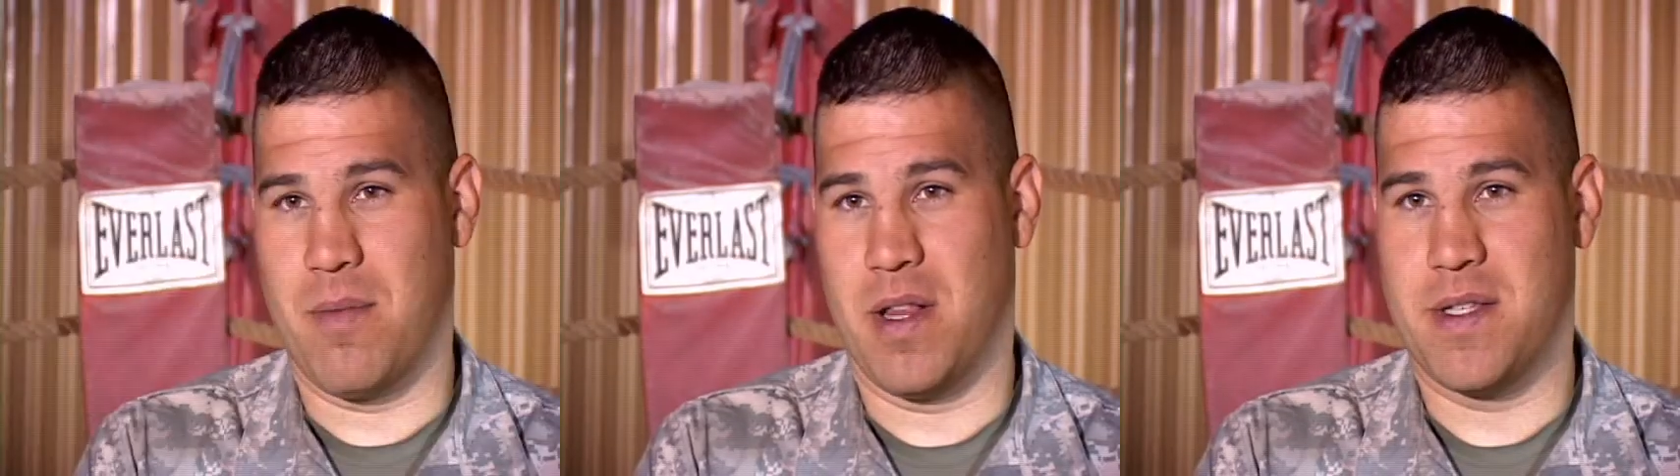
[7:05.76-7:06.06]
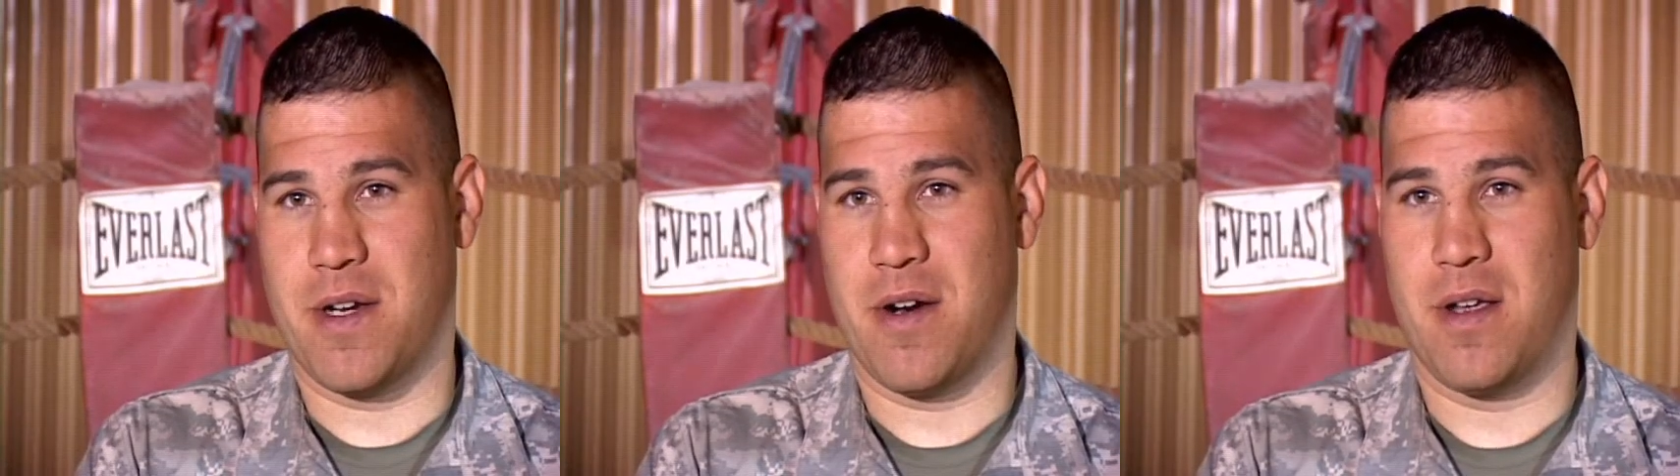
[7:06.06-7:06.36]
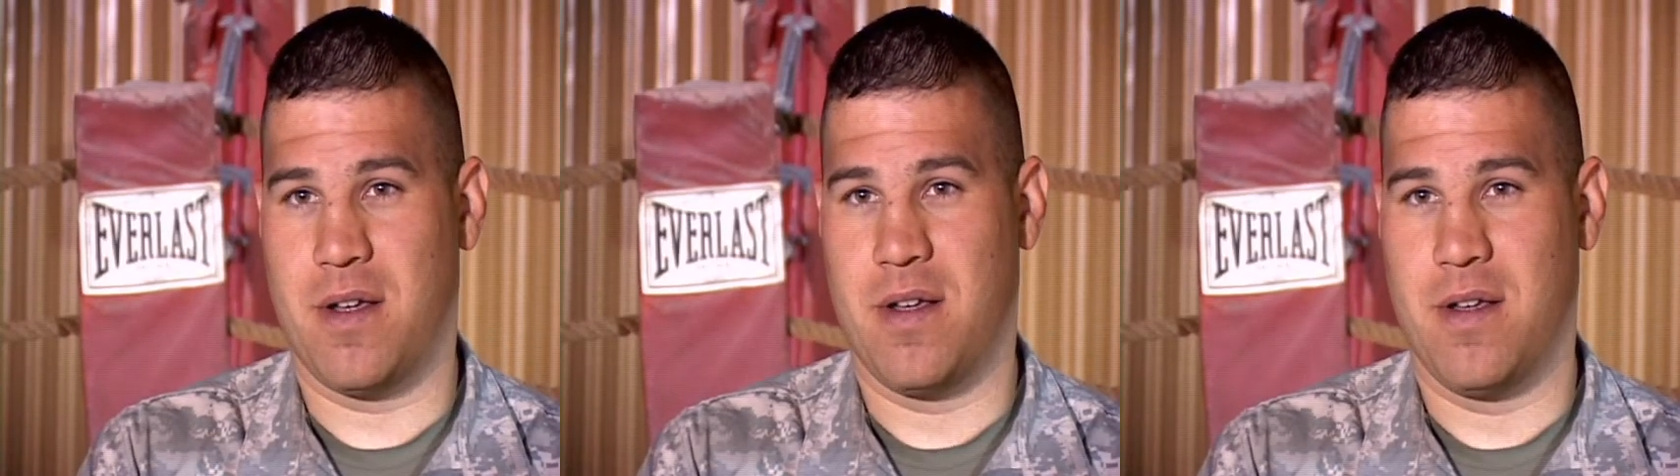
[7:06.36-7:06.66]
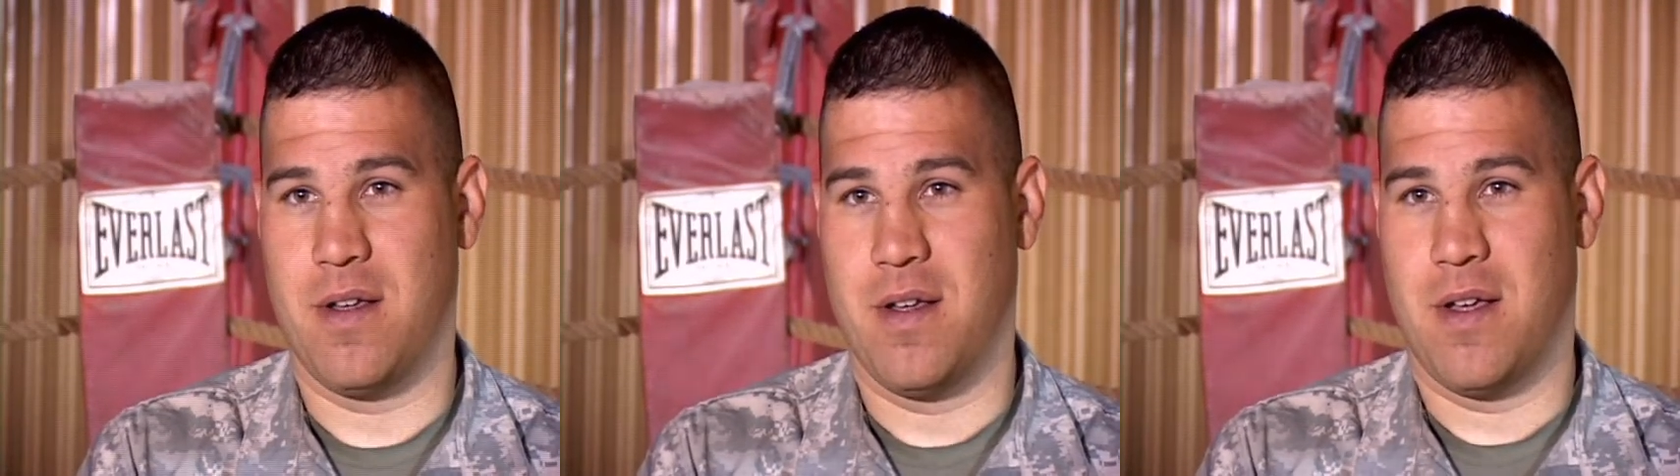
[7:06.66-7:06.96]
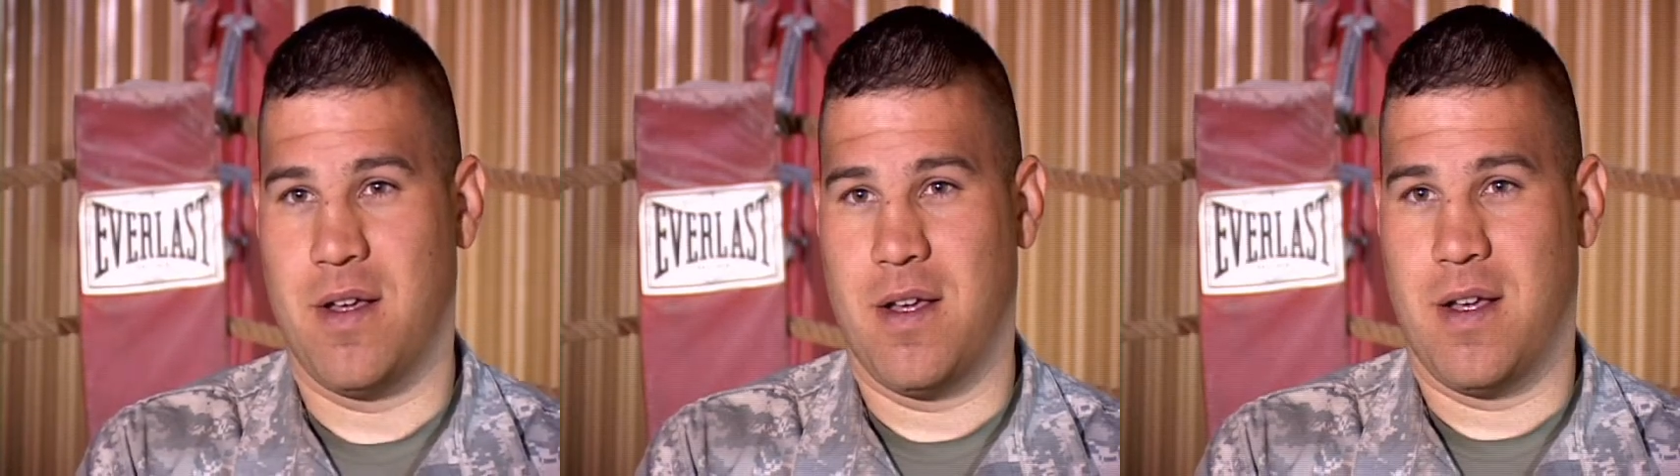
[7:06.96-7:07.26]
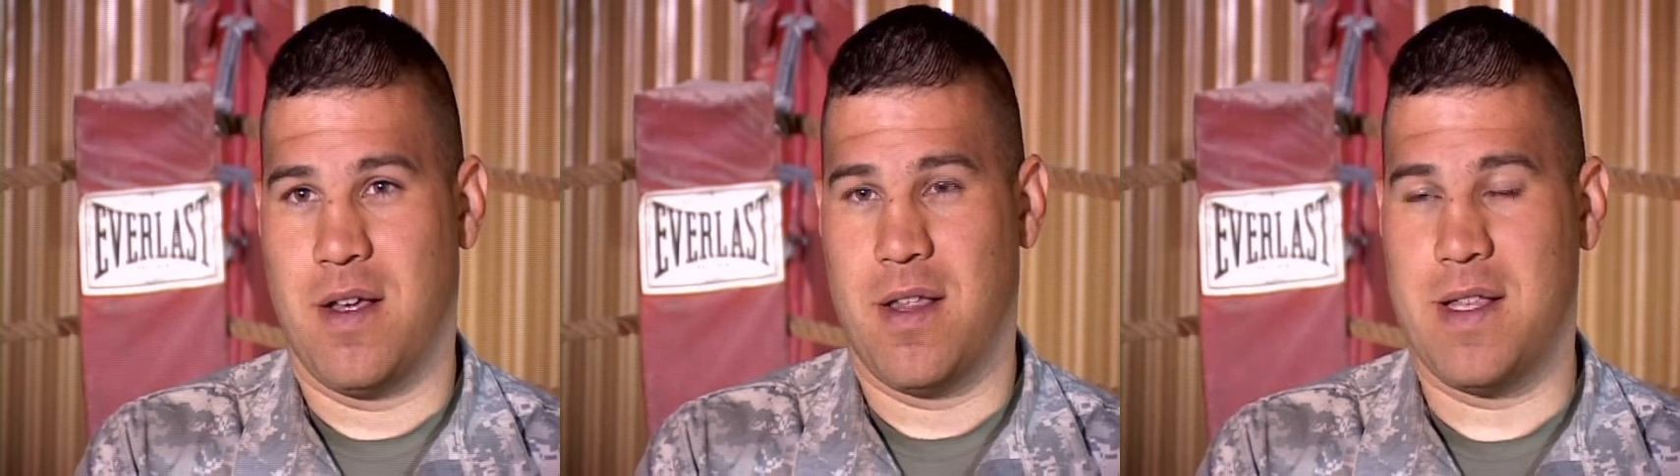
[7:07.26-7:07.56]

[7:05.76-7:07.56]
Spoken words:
of the military.